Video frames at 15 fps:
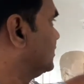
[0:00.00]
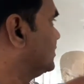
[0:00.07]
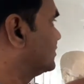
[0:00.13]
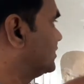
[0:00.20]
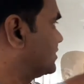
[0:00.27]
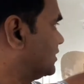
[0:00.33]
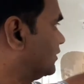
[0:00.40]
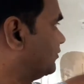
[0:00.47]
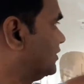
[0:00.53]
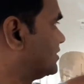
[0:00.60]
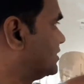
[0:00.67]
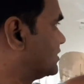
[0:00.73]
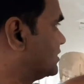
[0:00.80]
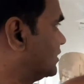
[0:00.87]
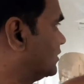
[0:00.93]
the surface
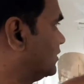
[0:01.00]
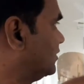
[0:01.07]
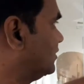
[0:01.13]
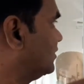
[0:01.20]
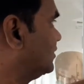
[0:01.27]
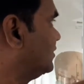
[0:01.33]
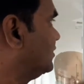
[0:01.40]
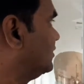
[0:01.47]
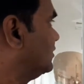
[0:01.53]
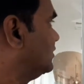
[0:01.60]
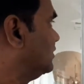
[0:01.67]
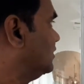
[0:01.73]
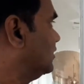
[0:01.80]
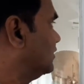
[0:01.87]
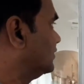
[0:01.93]
integral
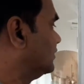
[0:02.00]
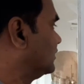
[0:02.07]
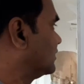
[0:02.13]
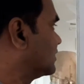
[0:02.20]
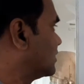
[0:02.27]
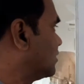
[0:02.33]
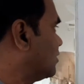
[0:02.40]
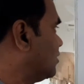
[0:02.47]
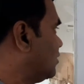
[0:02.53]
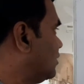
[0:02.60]
then